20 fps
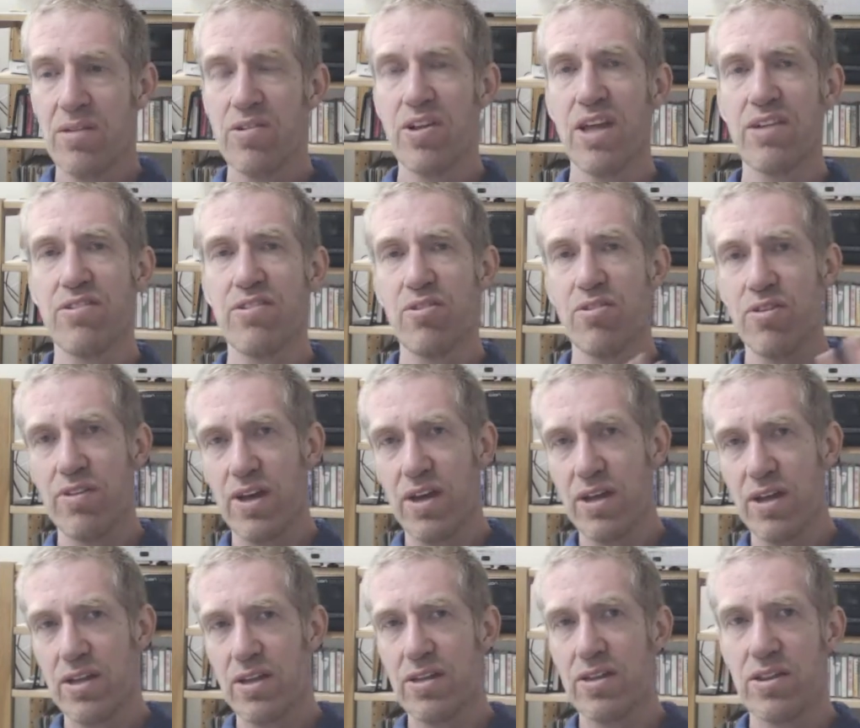So that's sort of
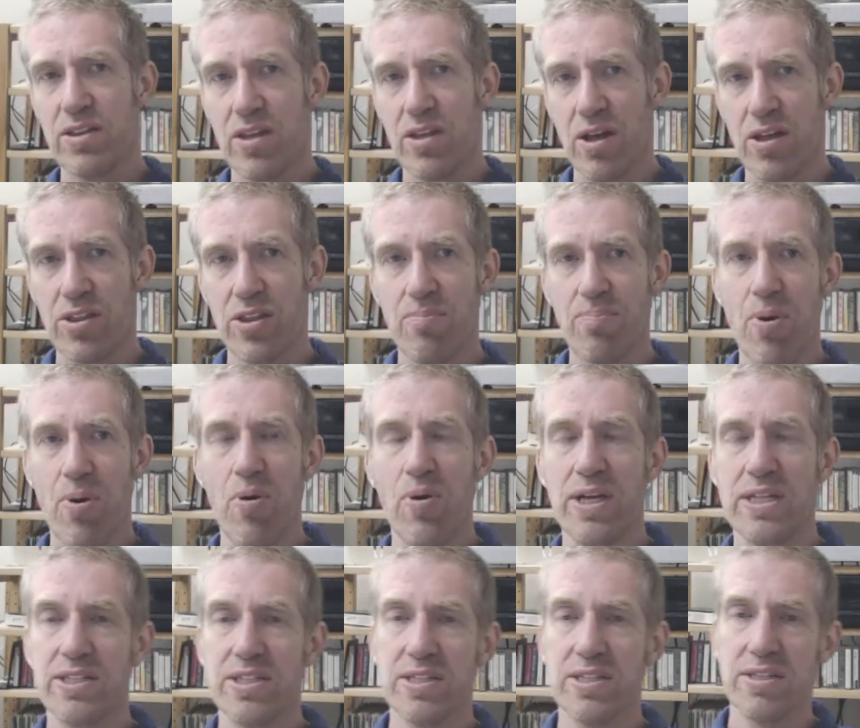the
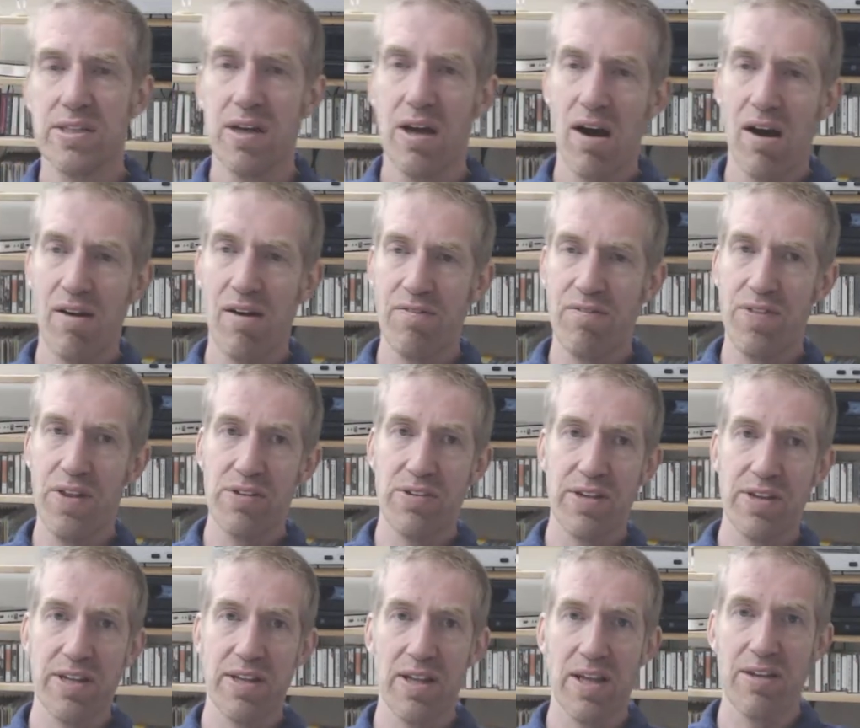point of
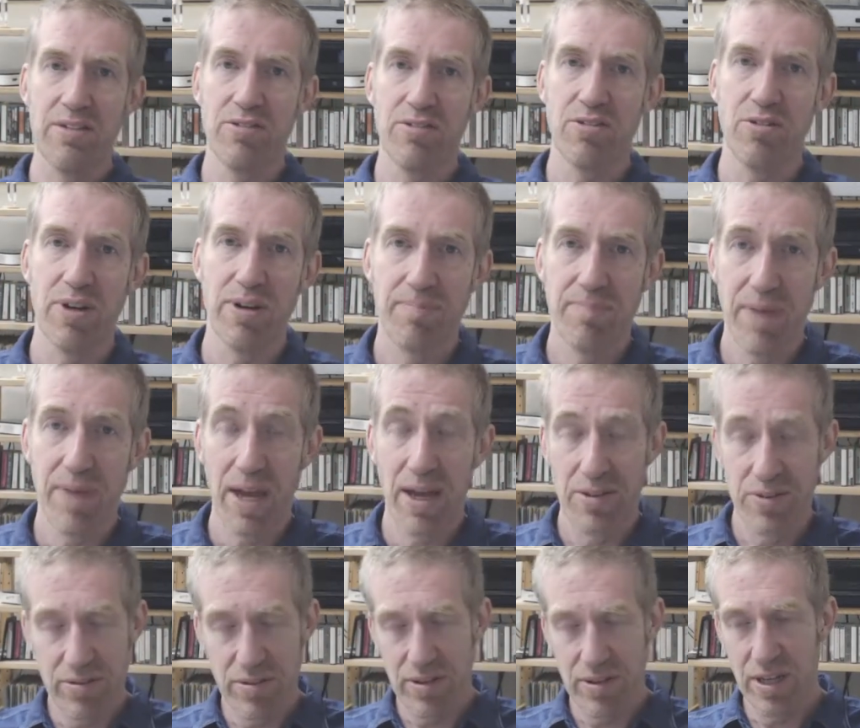this little history,
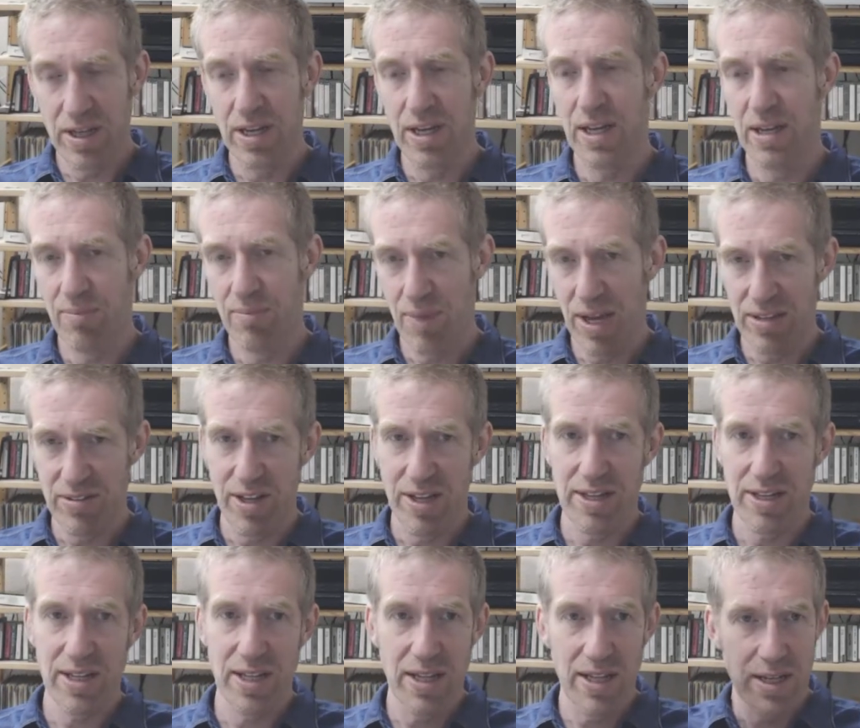as he makes
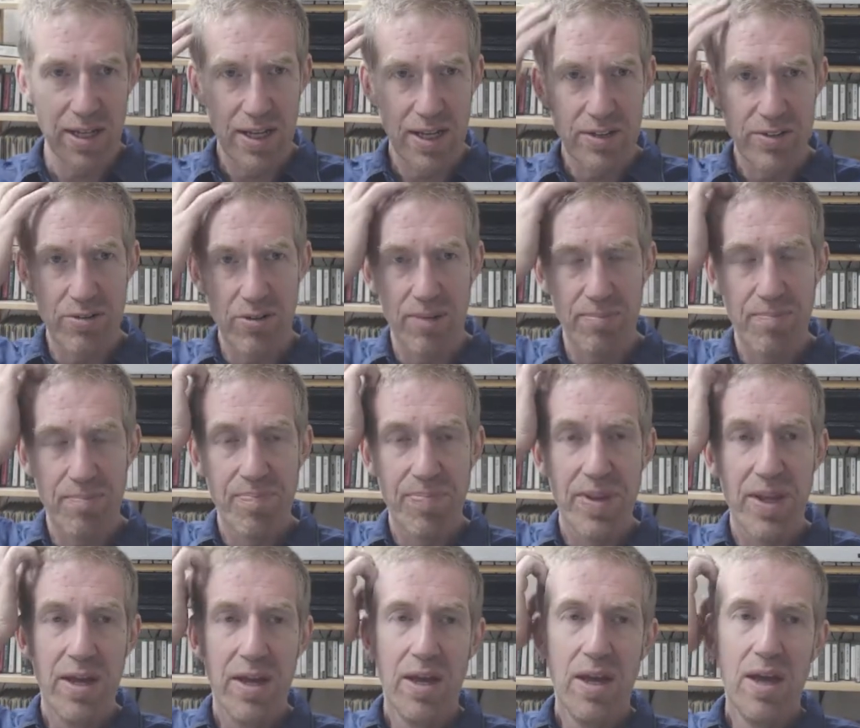that clear later on.
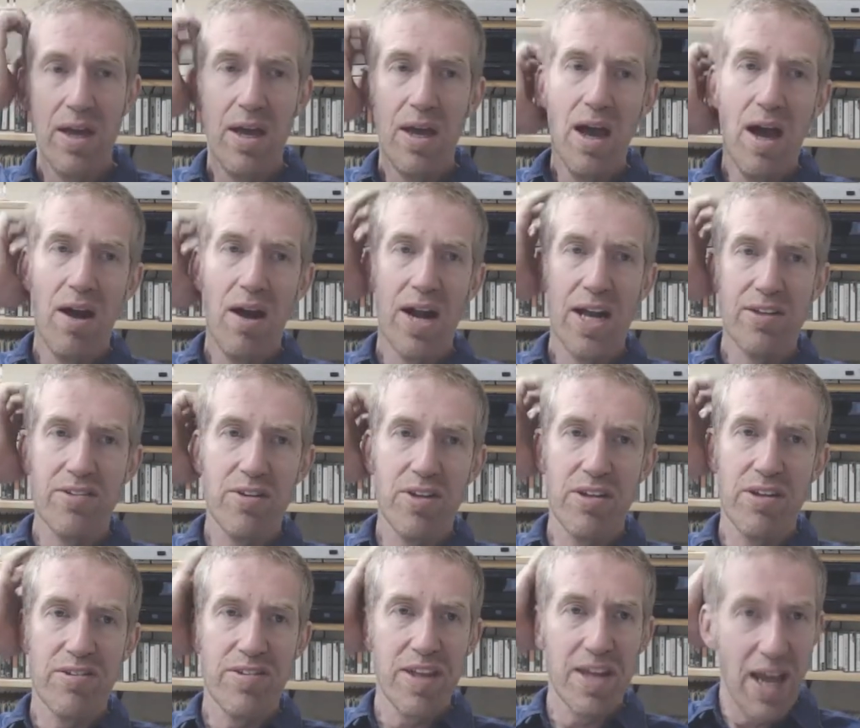All right,
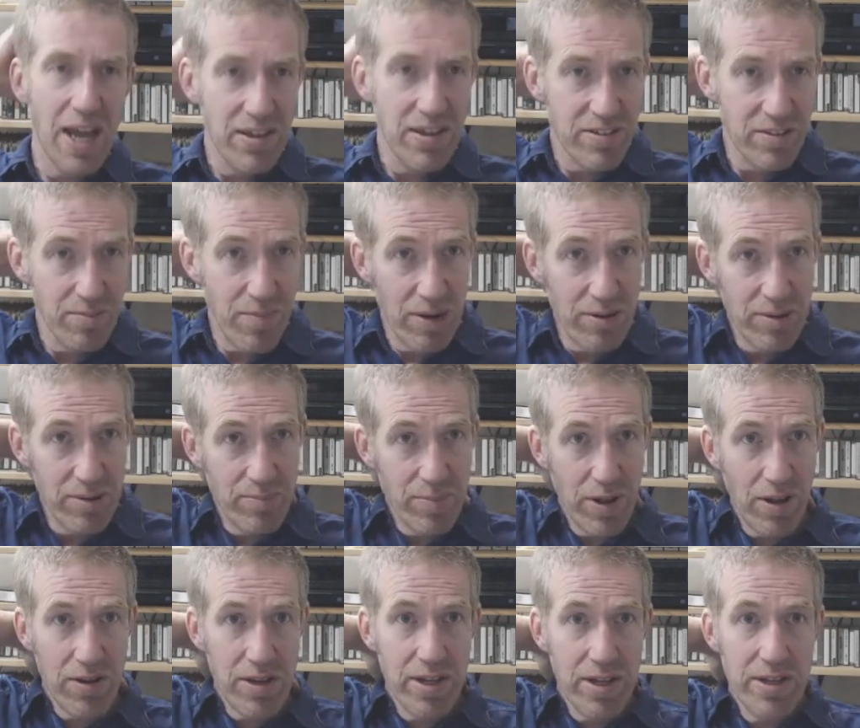so there's the case of Marion
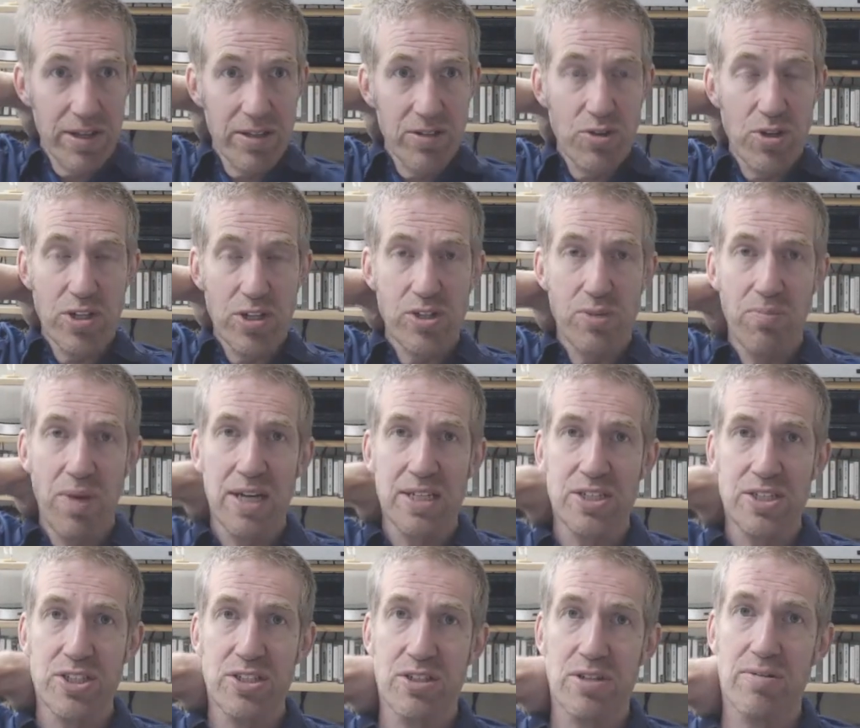Plock and Tricia
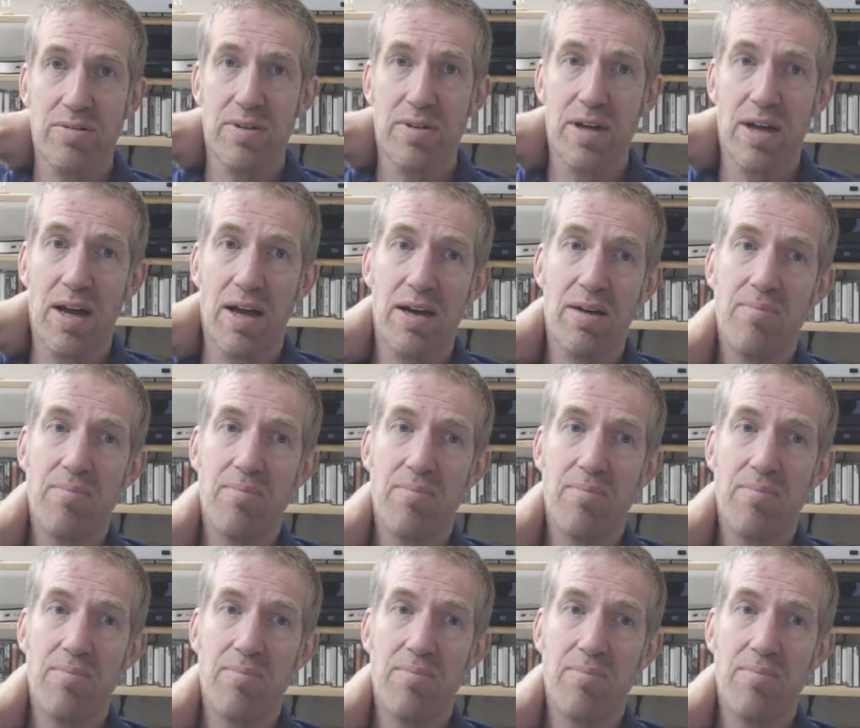Marshall.